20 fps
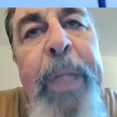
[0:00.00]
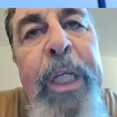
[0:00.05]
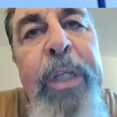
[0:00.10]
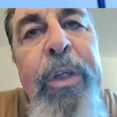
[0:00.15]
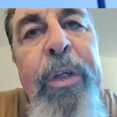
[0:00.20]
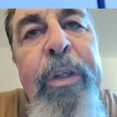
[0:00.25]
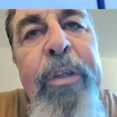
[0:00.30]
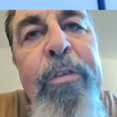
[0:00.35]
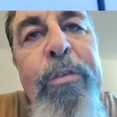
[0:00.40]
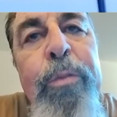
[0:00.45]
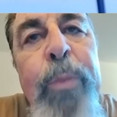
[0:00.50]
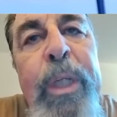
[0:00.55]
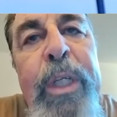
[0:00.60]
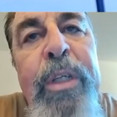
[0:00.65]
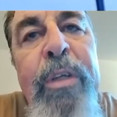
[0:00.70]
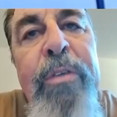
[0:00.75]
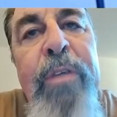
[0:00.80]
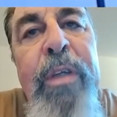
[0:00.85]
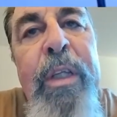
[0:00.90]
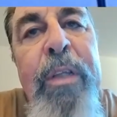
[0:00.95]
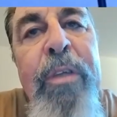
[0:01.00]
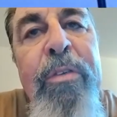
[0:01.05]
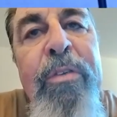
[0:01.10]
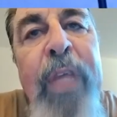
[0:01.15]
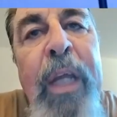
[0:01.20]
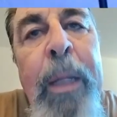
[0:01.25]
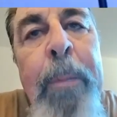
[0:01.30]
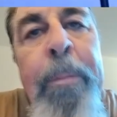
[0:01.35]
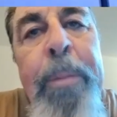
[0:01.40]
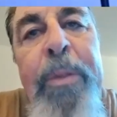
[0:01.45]
sure the switch is in the
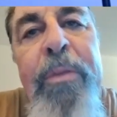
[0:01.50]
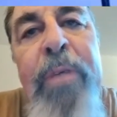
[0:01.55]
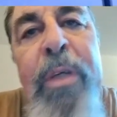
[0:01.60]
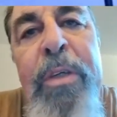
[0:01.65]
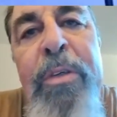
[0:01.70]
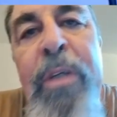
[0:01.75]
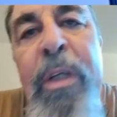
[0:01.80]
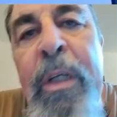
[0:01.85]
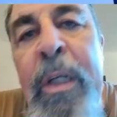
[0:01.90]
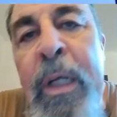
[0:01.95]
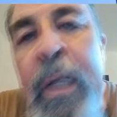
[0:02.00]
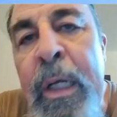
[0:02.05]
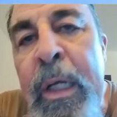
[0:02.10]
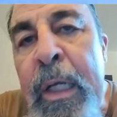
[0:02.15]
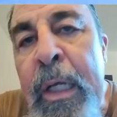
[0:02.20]
same position